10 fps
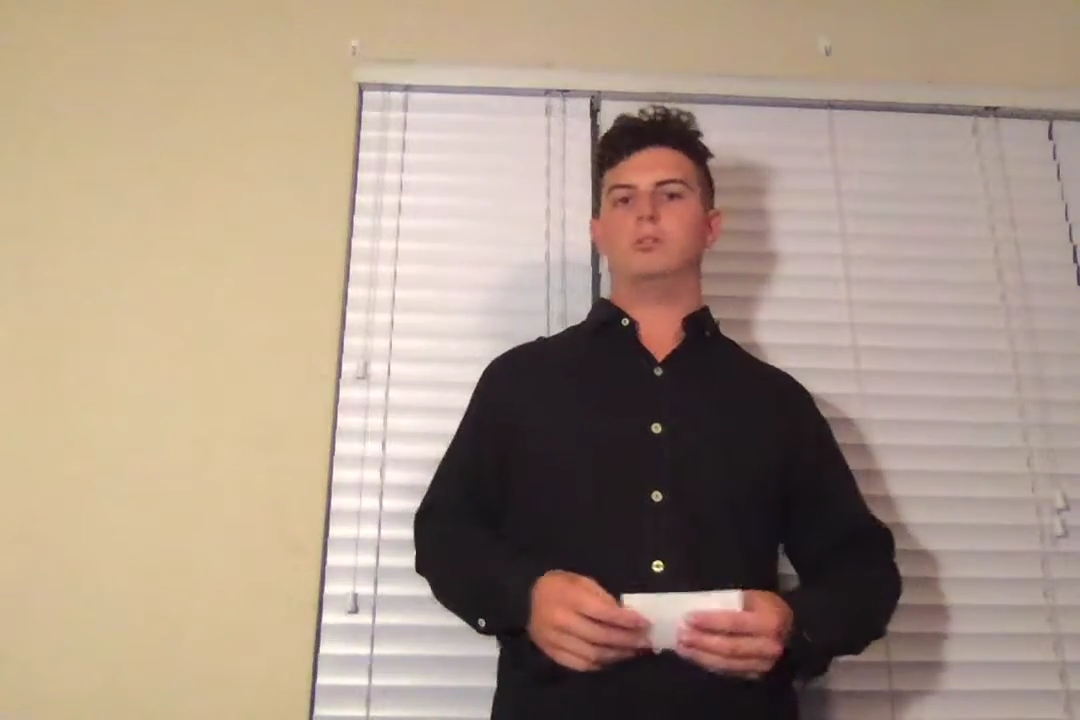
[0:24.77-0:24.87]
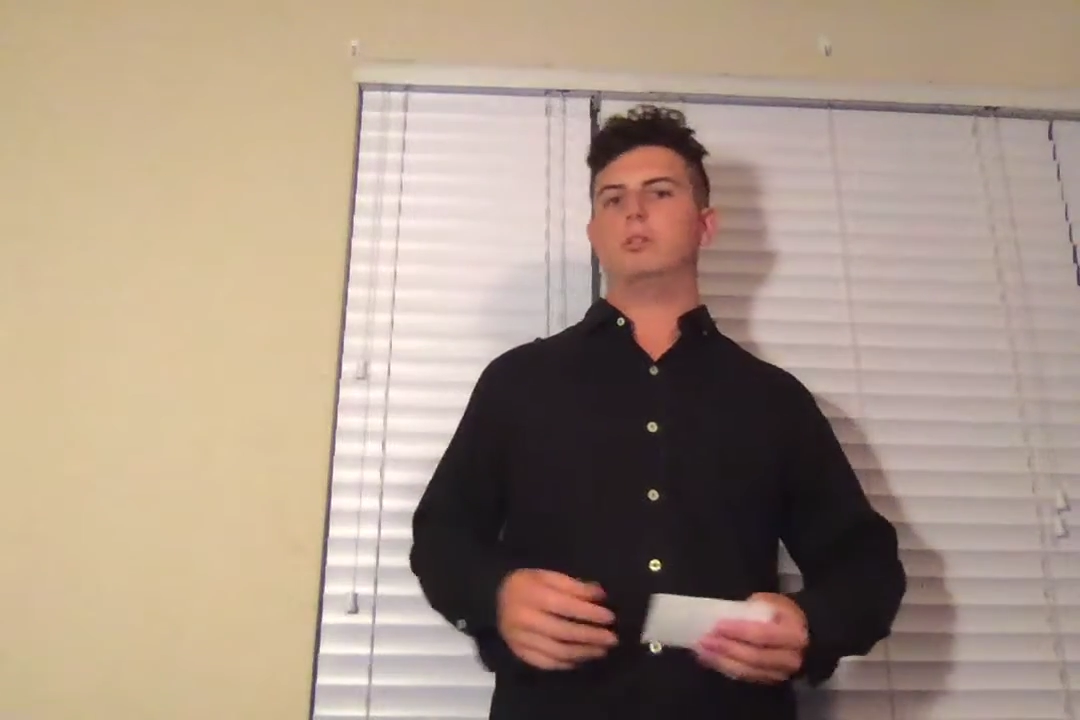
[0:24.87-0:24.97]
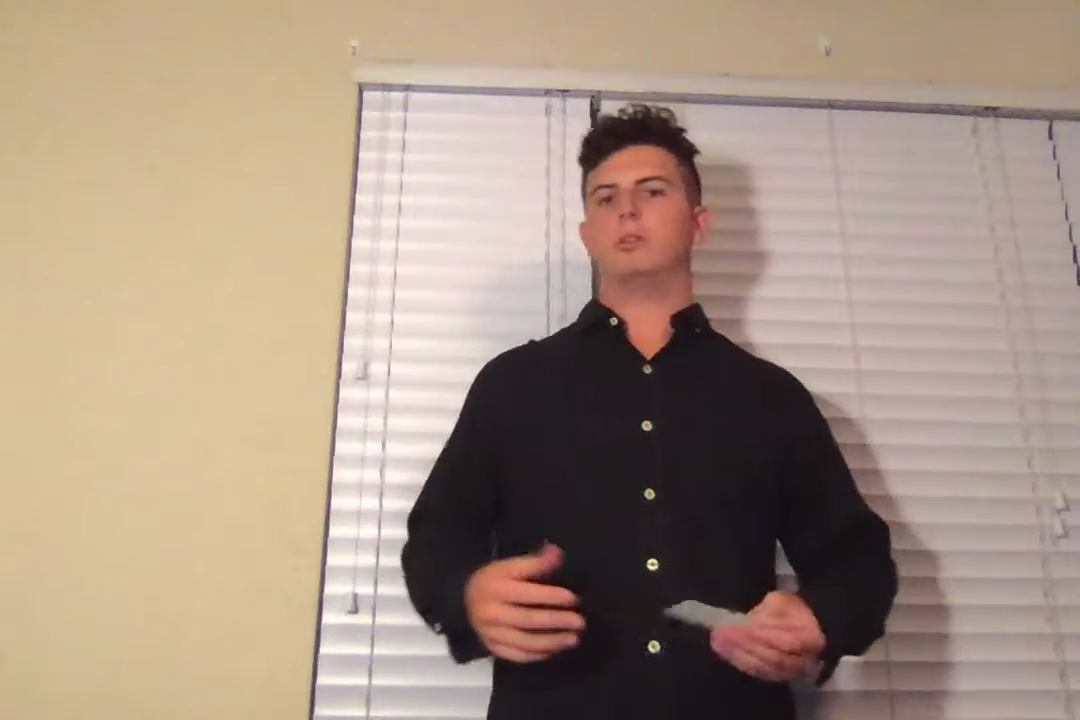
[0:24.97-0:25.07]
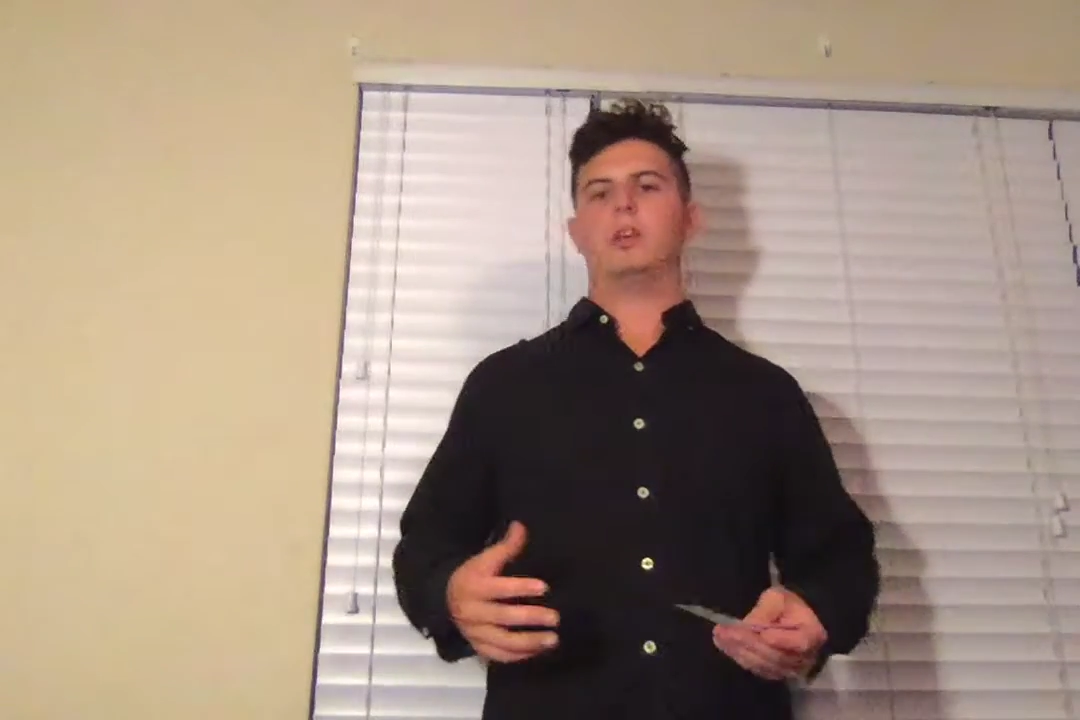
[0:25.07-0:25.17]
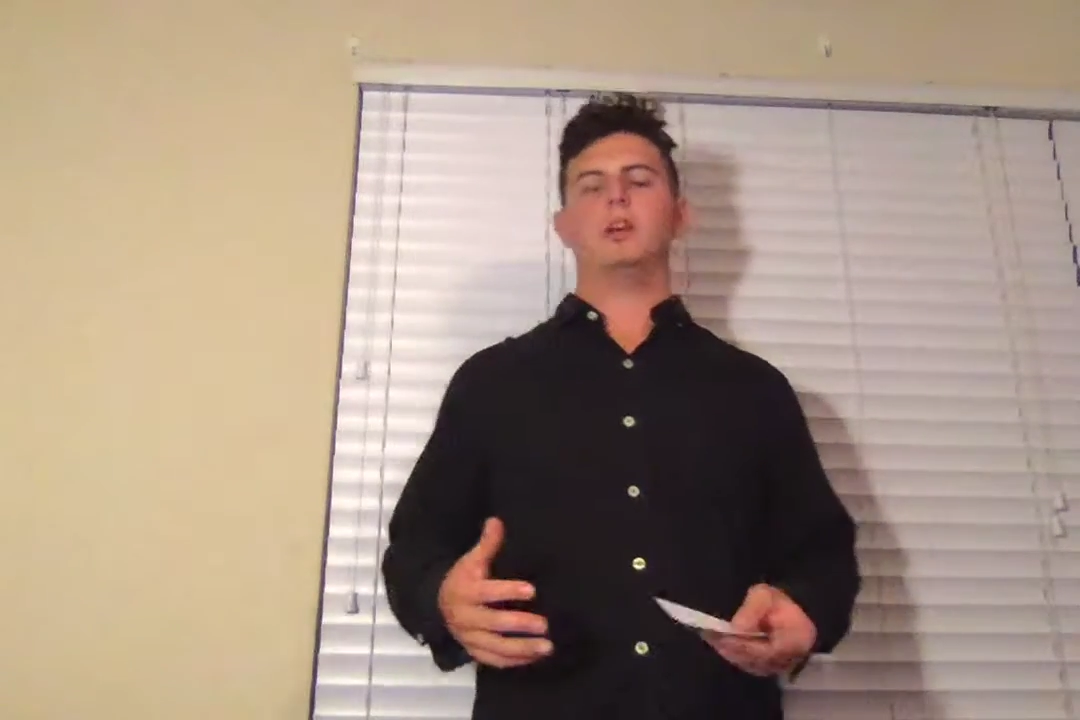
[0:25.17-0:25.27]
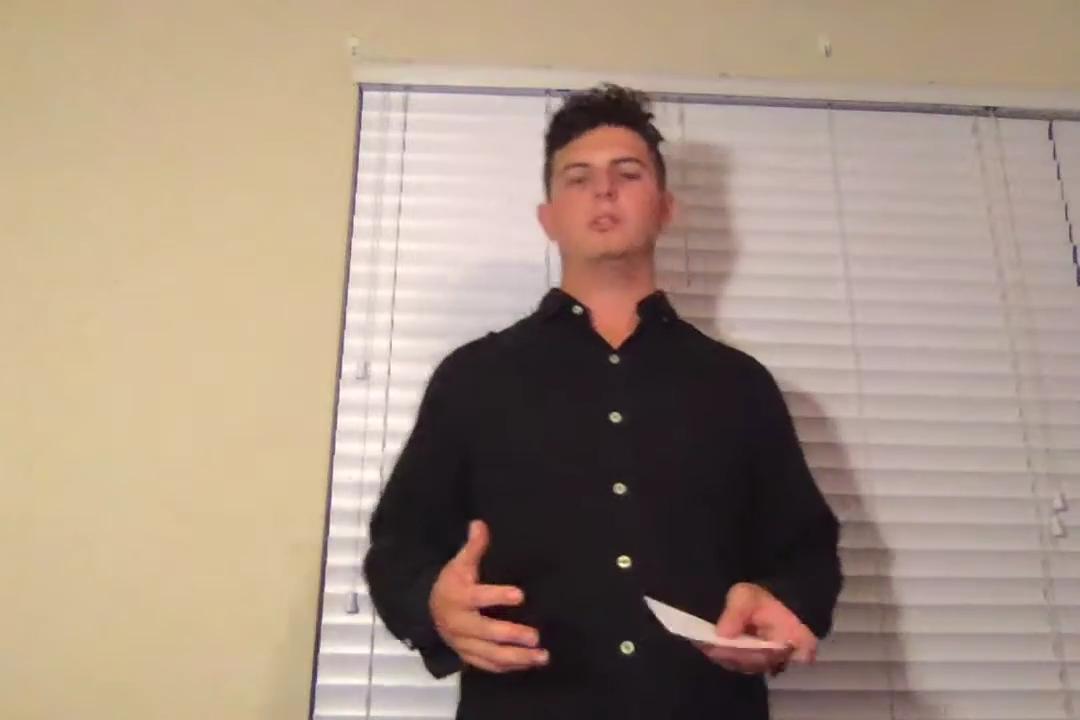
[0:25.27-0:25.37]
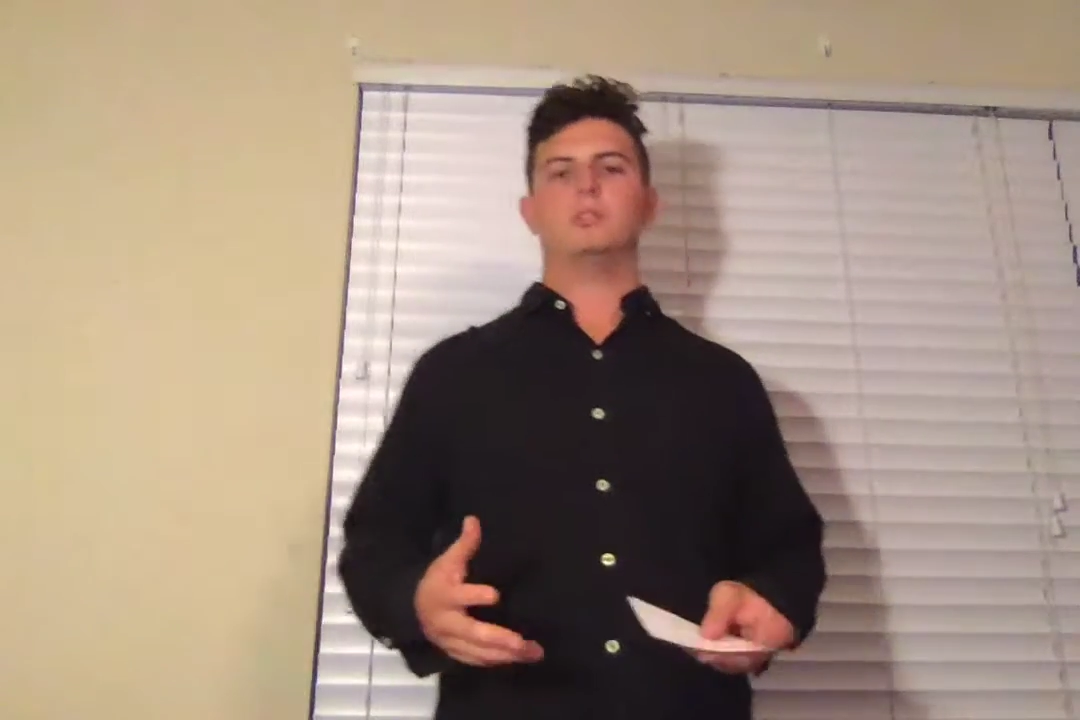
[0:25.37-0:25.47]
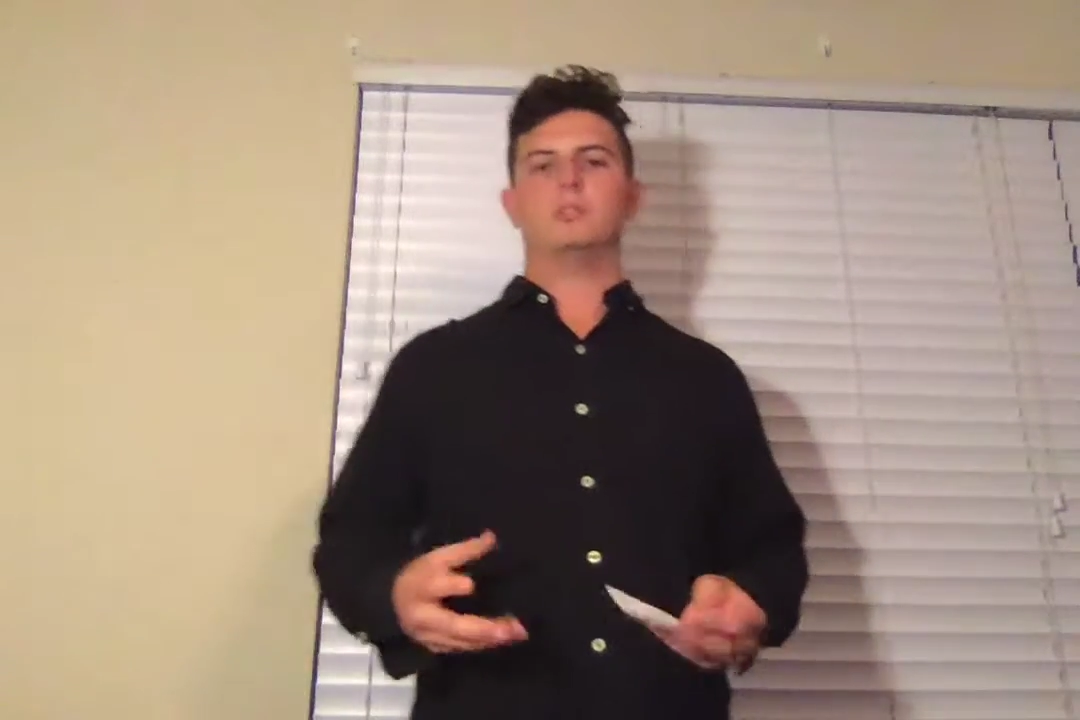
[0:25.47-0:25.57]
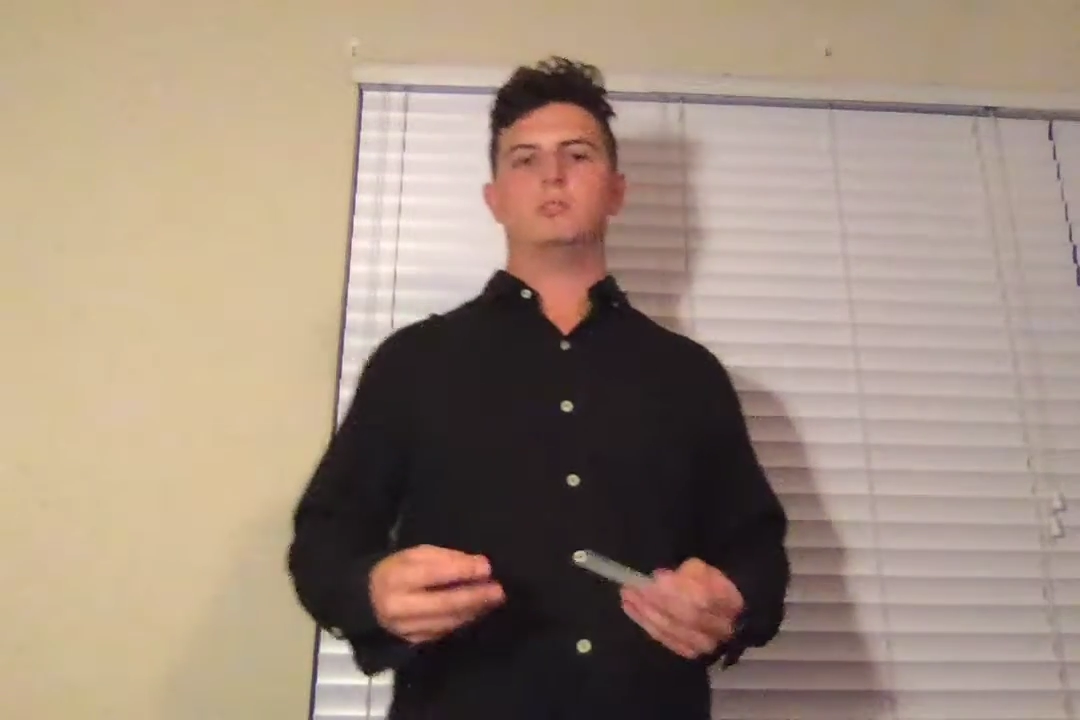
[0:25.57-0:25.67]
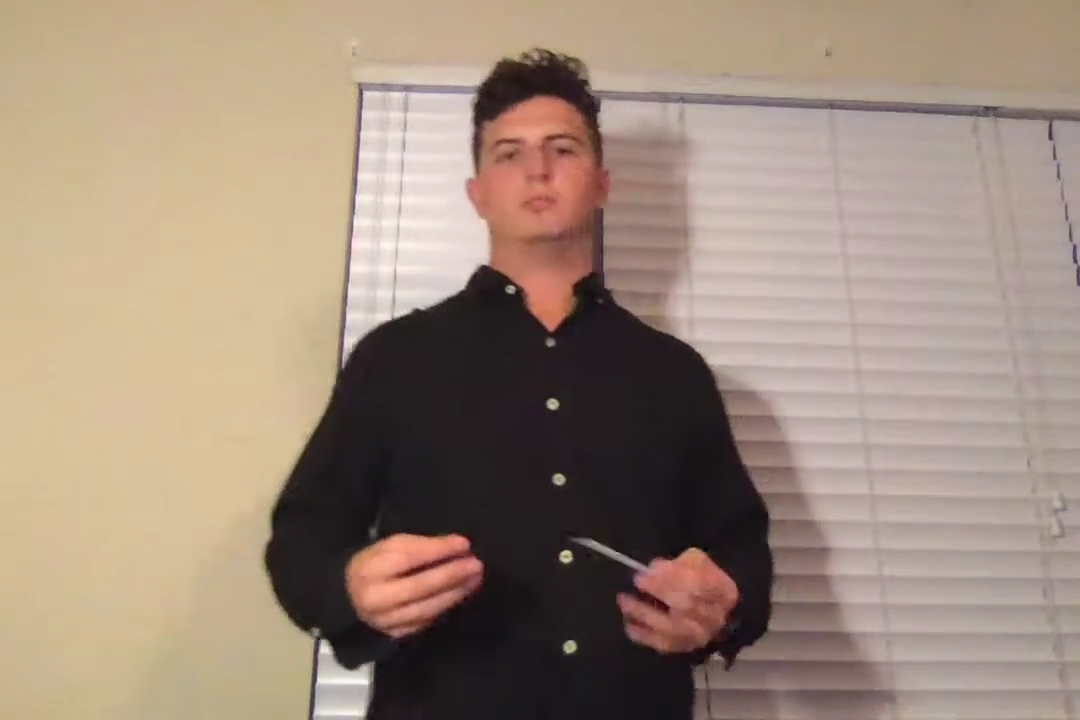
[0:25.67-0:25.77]

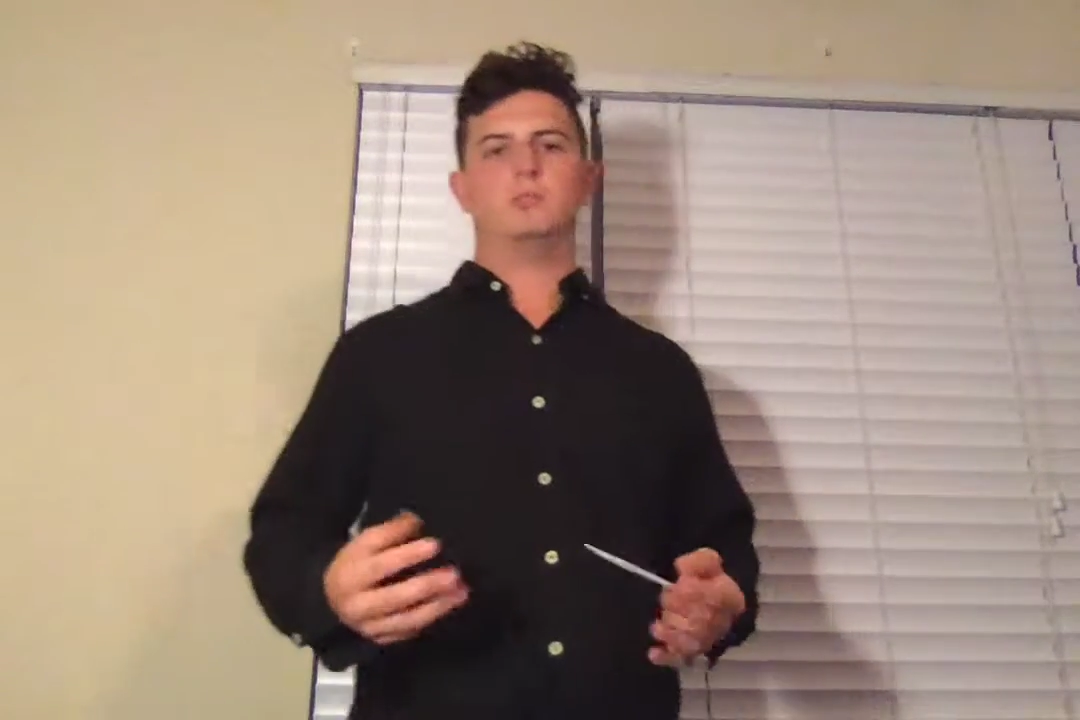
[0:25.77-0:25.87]
location,